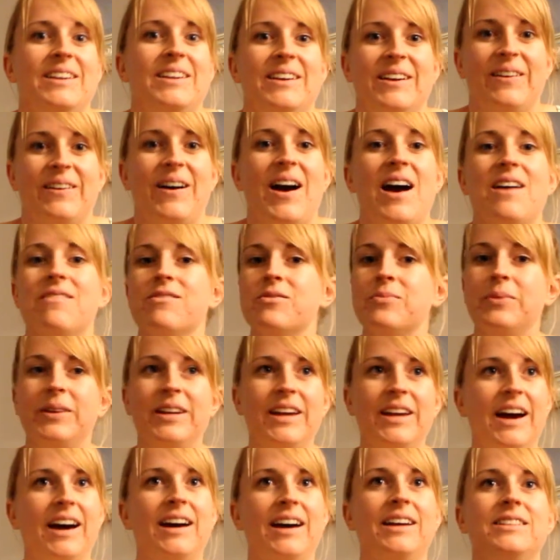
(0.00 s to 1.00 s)
know, everybody
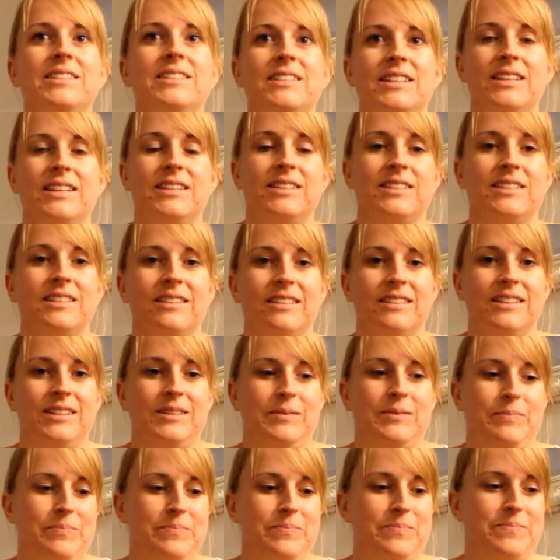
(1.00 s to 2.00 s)
has this